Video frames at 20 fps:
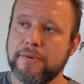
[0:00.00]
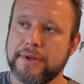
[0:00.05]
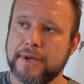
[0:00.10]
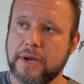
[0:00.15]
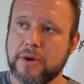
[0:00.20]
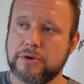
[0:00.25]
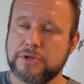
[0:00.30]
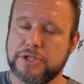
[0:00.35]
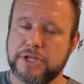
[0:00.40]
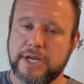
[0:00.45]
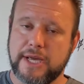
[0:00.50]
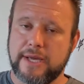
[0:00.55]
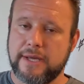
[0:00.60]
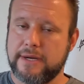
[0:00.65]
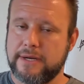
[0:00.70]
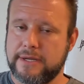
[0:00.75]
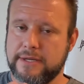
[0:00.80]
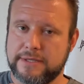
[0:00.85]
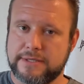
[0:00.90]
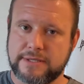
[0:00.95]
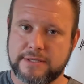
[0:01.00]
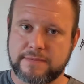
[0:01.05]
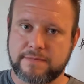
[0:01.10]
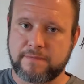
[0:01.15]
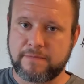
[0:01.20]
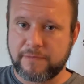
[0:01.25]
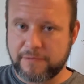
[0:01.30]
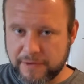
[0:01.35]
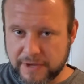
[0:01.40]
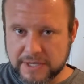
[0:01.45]
negotiate, and it's
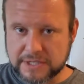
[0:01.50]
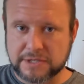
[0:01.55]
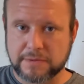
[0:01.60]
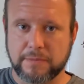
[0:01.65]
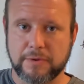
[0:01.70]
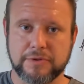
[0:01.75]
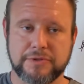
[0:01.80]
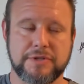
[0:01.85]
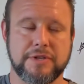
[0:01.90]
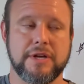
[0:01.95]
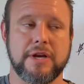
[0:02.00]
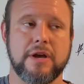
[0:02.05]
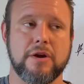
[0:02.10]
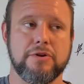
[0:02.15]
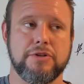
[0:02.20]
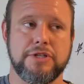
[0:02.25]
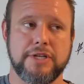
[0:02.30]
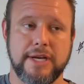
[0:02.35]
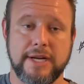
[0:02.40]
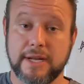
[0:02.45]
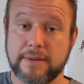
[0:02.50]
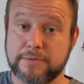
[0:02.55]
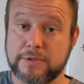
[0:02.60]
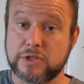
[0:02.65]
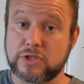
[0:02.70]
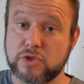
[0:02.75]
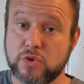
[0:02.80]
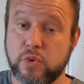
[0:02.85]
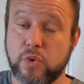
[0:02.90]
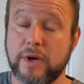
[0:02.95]
feasible to negotiate up to
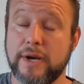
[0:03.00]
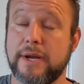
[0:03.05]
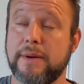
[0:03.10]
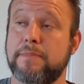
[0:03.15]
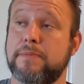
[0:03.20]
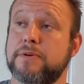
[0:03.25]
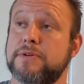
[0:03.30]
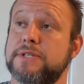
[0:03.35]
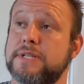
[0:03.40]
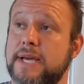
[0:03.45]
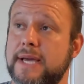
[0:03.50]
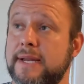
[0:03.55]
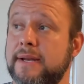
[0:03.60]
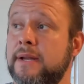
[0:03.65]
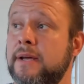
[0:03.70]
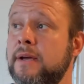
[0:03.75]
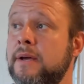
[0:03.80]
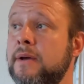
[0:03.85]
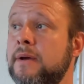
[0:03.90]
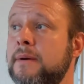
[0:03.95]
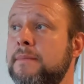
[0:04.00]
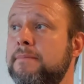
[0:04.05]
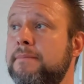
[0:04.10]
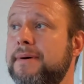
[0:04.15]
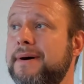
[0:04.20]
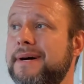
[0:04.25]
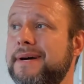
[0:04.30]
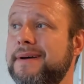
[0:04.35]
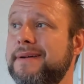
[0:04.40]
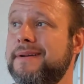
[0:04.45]
20%,
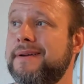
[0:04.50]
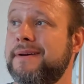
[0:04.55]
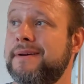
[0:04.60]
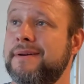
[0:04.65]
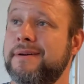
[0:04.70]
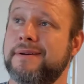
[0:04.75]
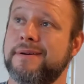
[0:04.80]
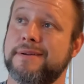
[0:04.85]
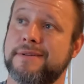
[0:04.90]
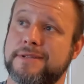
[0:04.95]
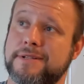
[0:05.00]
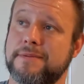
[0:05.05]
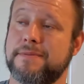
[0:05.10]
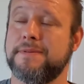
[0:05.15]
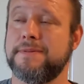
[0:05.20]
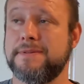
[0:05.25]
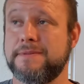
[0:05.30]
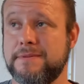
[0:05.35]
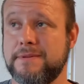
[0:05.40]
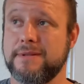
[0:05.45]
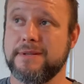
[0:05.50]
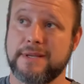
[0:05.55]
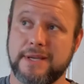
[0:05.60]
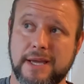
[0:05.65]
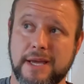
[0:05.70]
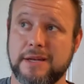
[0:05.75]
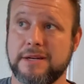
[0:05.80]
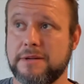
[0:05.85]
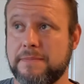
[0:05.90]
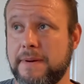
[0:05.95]
but
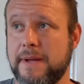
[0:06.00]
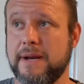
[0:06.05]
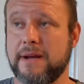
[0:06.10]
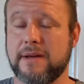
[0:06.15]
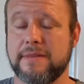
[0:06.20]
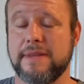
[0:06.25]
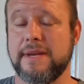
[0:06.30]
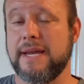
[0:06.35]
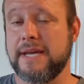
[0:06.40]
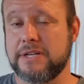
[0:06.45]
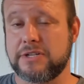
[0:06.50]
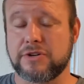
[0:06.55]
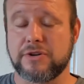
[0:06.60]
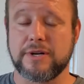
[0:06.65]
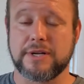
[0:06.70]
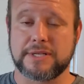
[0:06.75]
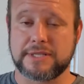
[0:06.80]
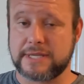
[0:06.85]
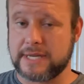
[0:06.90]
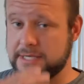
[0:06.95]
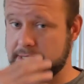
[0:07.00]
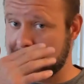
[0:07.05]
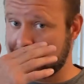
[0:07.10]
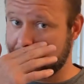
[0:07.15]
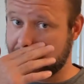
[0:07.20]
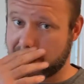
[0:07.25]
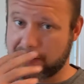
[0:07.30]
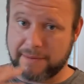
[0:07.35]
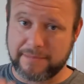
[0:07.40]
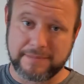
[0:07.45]
again, depending on the nature and extent of the
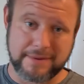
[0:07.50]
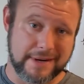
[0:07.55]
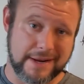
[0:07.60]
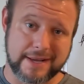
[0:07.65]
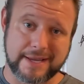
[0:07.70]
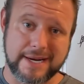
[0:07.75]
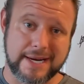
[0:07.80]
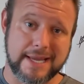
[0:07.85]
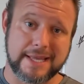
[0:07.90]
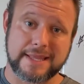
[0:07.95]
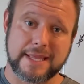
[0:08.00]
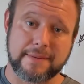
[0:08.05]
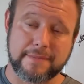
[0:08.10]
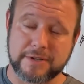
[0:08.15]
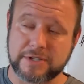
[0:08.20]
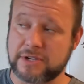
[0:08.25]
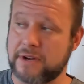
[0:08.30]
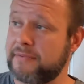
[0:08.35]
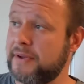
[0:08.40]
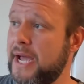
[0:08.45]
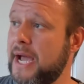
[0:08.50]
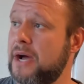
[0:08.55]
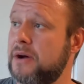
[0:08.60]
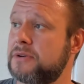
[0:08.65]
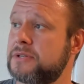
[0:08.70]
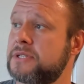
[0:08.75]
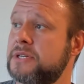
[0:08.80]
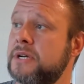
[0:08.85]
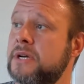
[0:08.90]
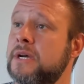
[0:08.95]
problem, you're not going to get that much off a
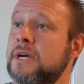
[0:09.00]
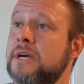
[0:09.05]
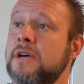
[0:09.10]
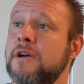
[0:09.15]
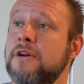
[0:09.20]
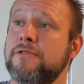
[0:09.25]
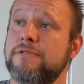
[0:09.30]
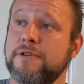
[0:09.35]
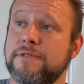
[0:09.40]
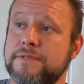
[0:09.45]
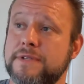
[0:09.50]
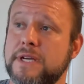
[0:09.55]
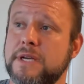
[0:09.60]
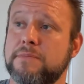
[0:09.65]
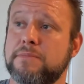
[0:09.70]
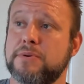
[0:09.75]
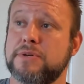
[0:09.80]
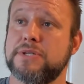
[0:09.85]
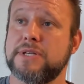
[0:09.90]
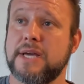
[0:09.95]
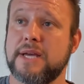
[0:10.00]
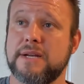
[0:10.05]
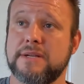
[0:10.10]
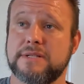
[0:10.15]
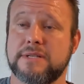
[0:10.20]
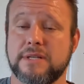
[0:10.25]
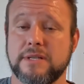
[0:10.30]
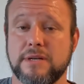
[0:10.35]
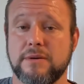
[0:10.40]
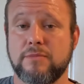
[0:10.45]
house. 15%
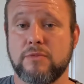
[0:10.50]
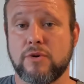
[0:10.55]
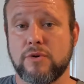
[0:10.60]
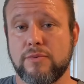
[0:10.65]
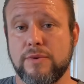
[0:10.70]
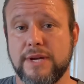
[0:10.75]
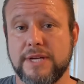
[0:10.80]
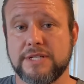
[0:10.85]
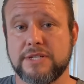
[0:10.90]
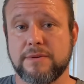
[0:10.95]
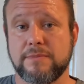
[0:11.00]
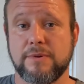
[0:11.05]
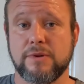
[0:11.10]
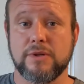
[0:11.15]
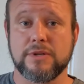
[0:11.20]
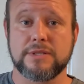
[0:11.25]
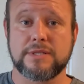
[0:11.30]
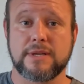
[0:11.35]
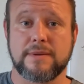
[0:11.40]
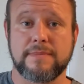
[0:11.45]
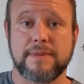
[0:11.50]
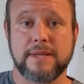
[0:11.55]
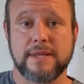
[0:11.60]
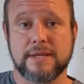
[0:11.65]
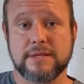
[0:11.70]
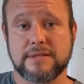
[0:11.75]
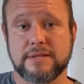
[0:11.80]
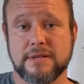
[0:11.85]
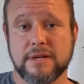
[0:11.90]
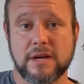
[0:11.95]
is a little more reasonable. It's something
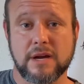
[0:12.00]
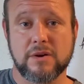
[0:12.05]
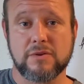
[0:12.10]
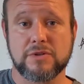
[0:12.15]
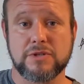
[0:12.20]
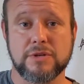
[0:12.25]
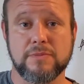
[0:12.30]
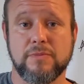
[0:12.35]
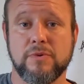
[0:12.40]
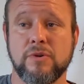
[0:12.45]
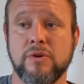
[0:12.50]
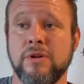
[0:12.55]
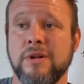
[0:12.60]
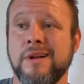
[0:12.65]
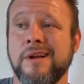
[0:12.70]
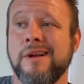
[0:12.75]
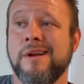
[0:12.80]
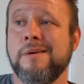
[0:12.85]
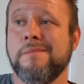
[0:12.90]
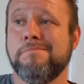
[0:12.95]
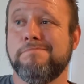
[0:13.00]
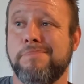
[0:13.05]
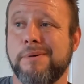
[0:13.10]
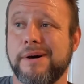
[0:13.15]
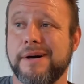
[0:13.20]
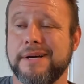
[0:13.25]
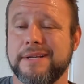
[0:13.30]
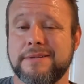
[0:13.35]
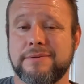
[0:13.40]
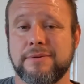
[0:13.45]
that's negotiable,
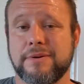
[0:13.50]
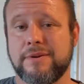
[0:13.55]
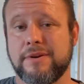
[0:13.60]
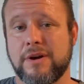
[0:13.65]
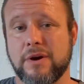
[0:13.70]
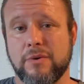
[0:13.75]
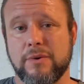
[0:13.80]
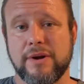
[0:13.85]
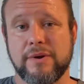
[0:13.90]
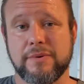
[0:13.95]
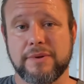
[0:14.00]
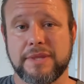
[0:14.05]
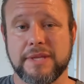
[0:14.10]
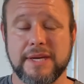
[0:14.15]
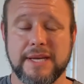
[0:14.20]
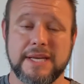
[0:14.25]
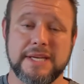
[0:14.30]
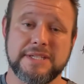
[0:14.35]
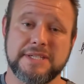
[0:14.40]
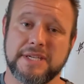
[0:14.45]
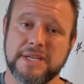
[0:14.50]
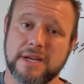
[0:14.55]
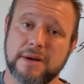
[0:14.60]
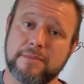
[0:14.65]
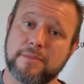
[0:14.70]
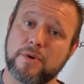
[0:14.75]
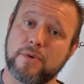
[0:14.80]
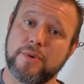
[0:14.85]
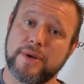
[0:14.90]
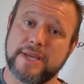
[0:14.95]
but going with an easy
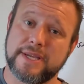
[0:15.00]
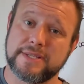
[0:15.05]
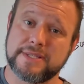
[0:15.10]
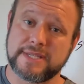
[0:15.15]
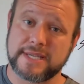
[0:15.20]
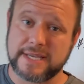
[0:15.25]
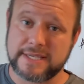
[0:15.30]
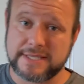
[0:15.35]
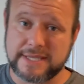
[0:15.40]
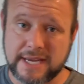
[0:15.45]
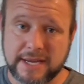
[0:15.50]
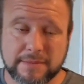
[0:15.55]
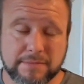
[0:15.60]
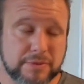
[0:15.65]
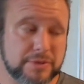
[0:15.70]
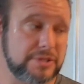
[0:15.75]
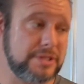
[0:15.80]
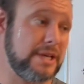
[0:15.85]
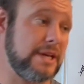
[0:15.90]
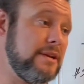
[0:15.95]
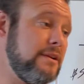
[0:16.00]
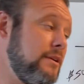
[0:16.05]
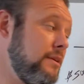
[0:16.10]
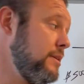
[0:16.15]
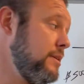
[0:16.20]
number, we can say 10%.